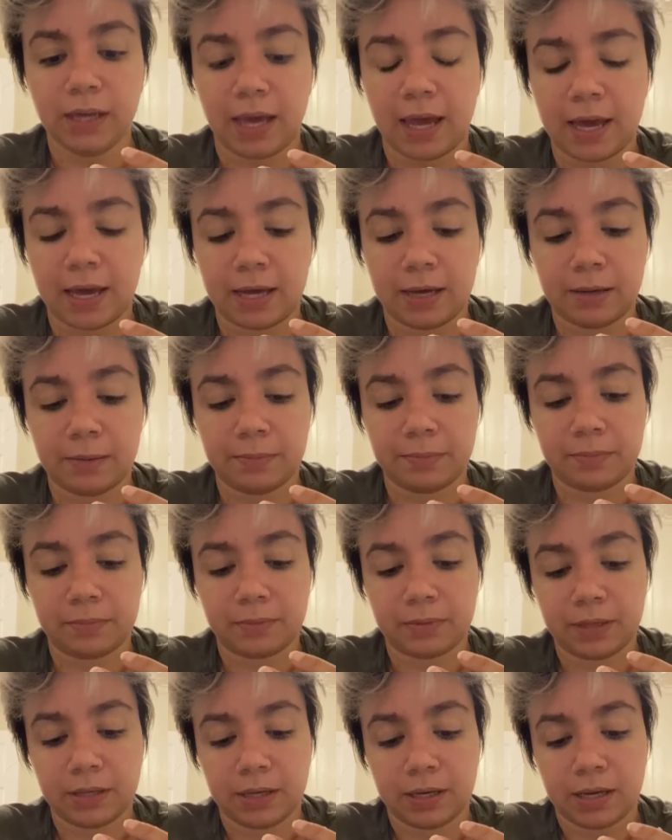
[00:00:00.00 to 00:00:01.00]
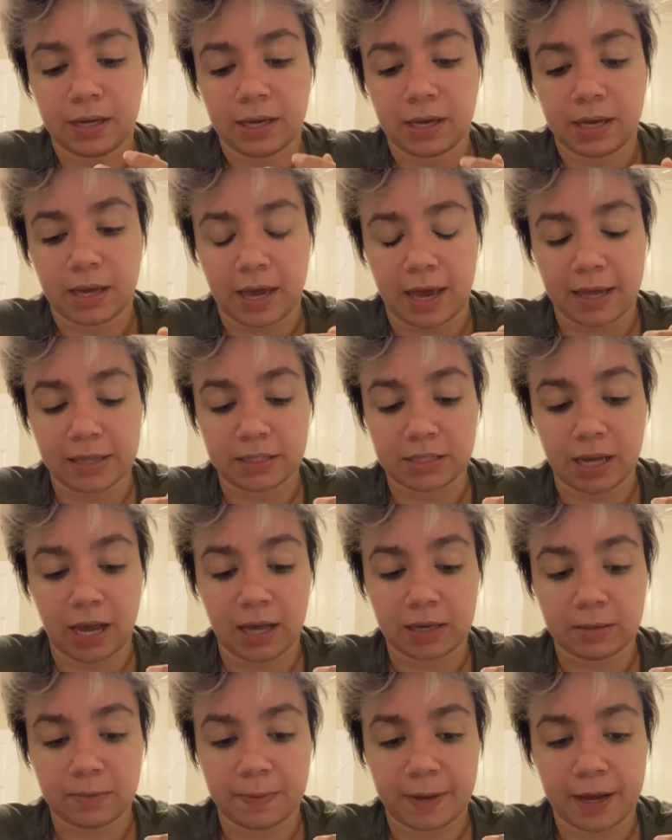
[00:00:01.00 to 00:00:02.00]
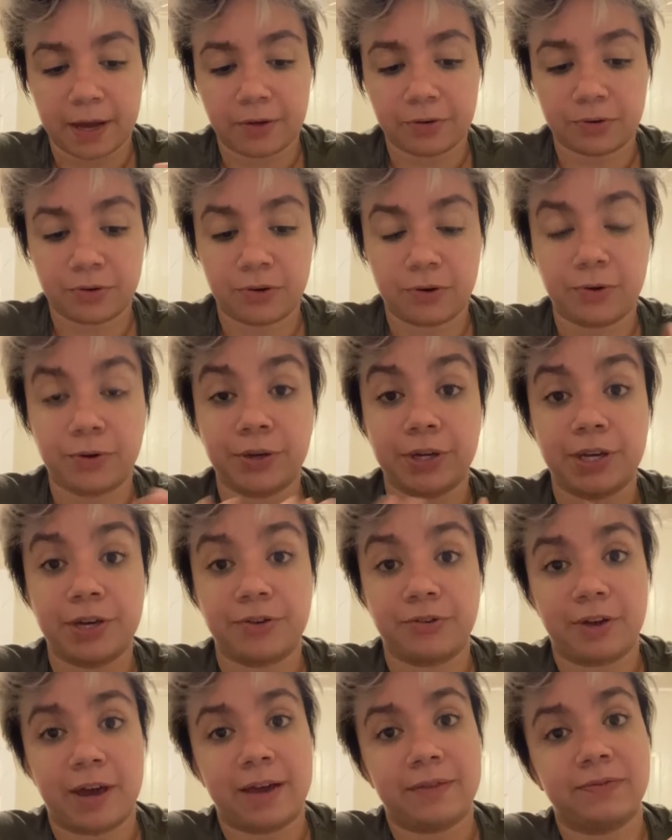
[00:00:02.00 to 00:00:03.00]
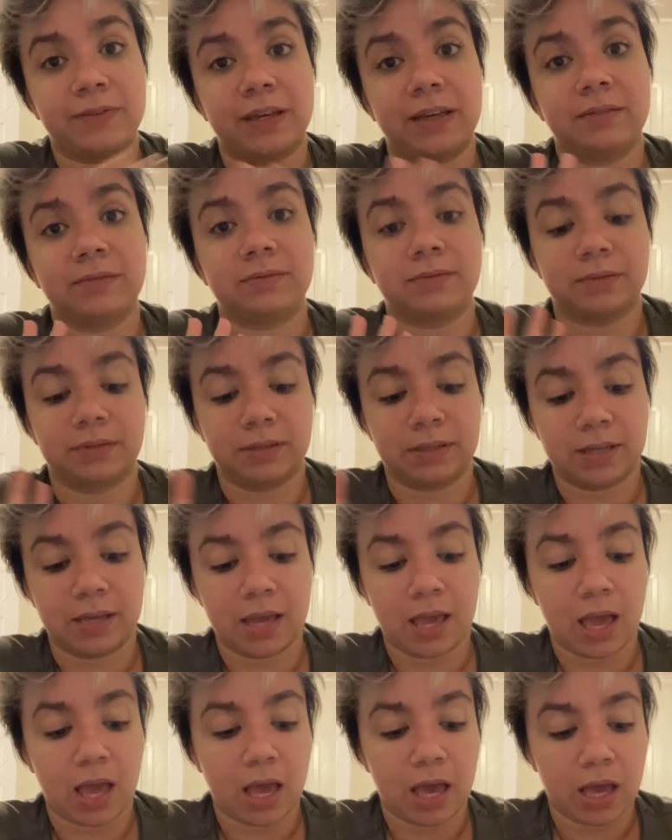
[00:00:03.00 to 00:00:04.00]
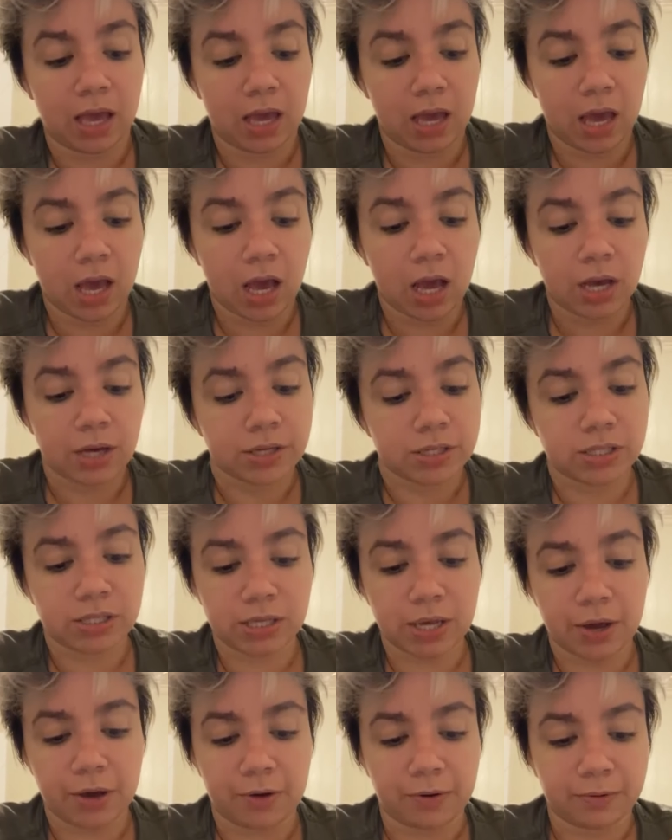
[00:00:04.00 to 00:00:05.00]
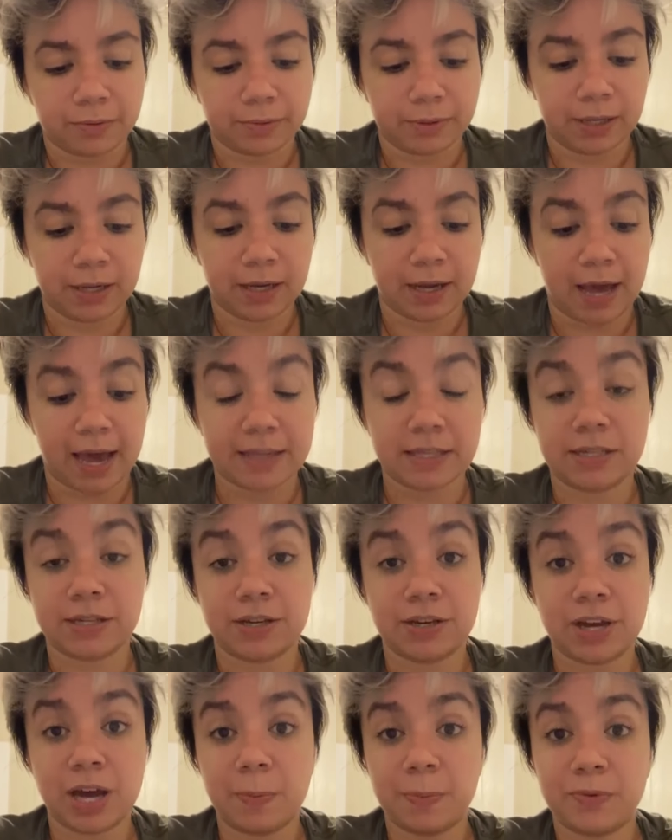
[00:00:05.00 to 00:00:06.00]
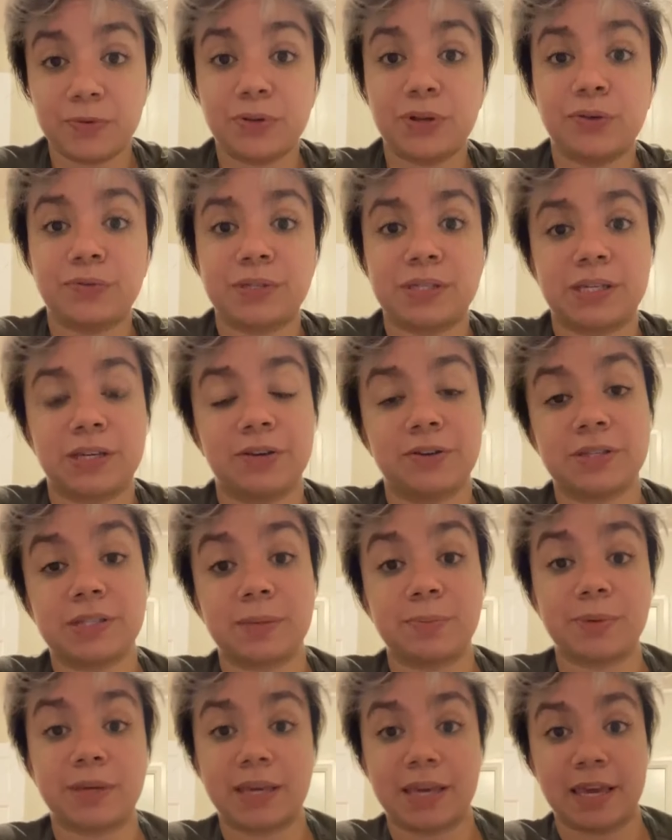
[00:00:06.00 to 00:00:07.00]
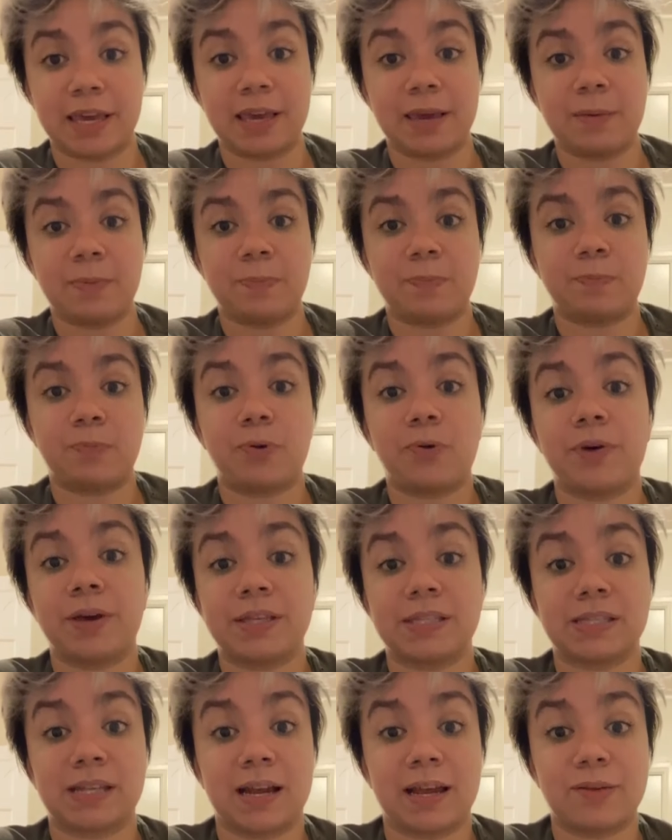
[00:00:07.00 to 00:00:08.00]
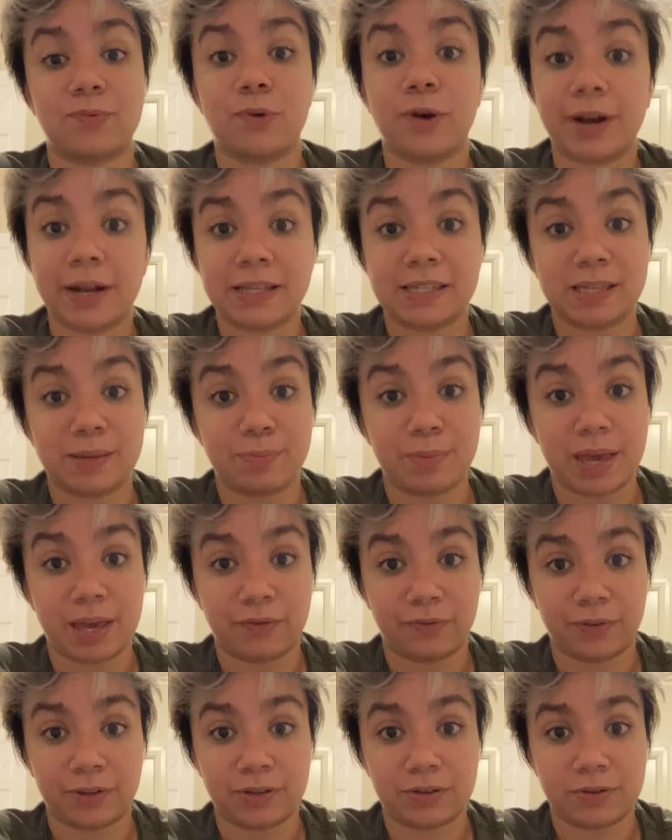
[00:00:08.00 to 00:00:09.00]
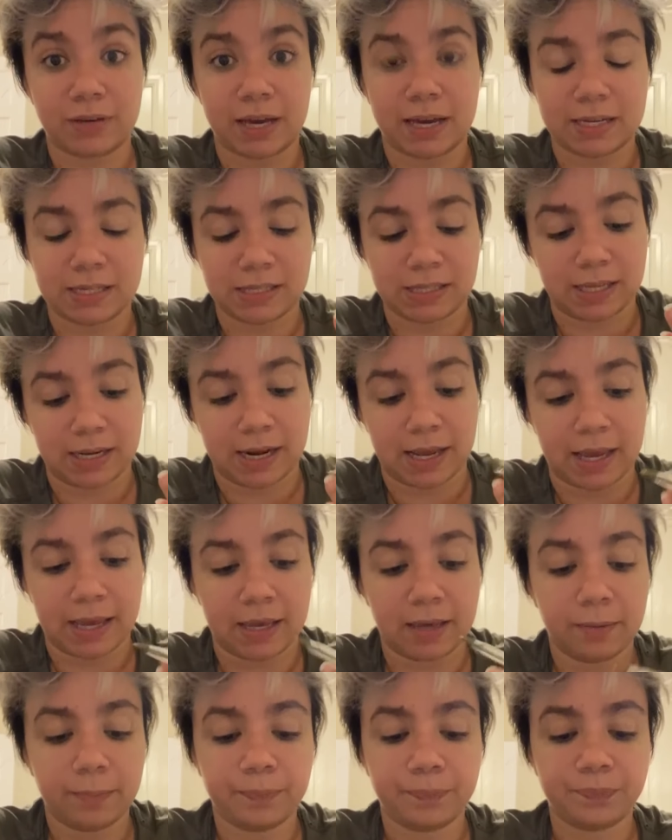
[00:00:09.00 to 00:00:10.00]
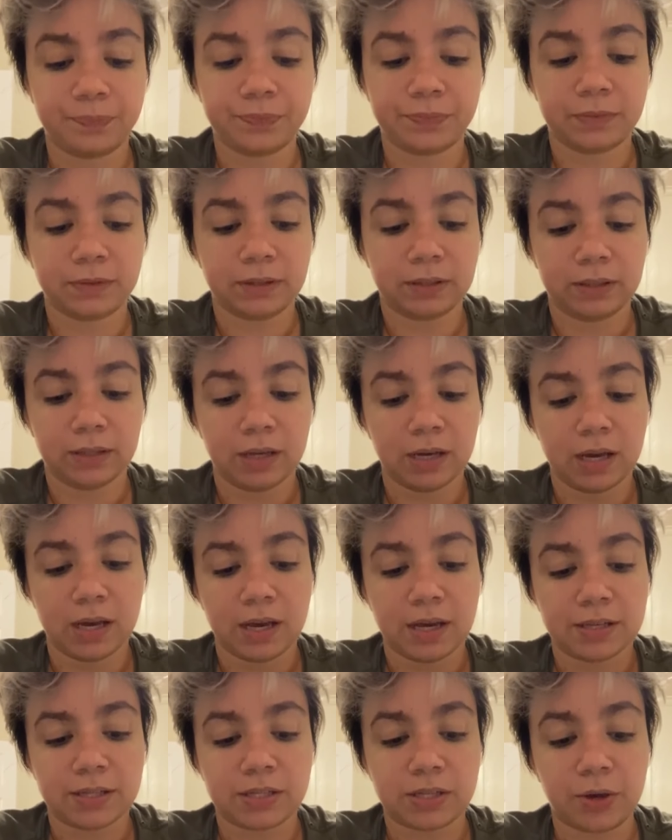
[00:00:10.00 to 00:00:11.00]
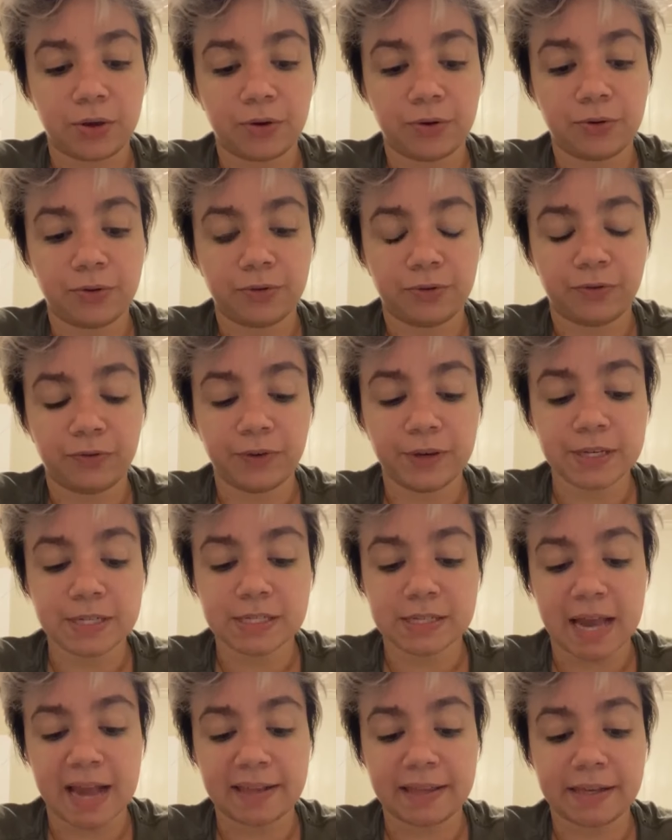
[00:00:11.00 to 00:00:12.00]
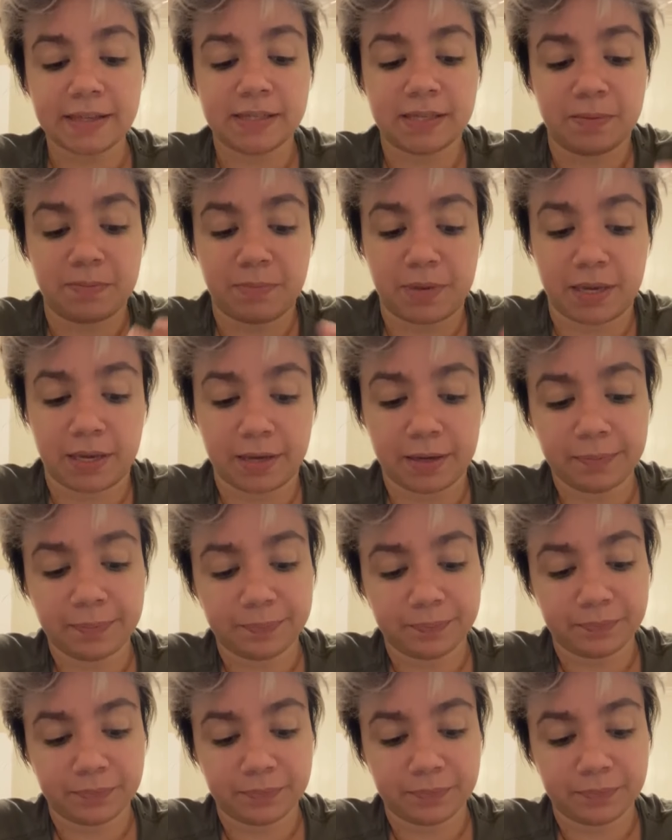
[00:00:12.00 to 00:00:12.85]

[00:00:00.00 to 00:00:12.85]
and talk about choreographing. So I took a couple notes here, some key points that I wanted to make for you guys today. So freestyling to me